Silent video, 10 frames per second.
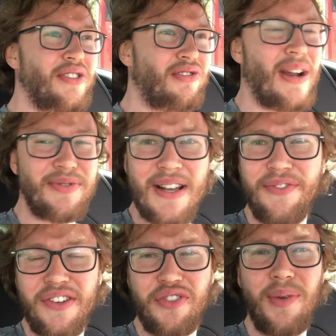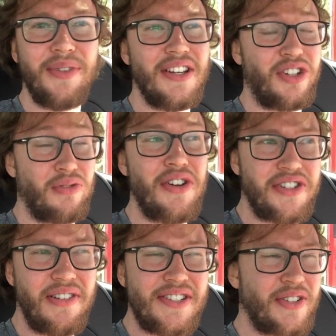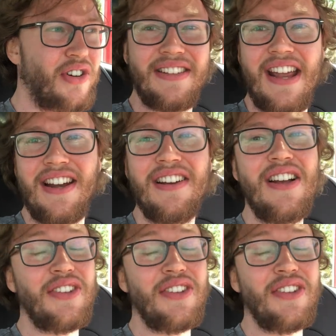to grab something from the grocery store there.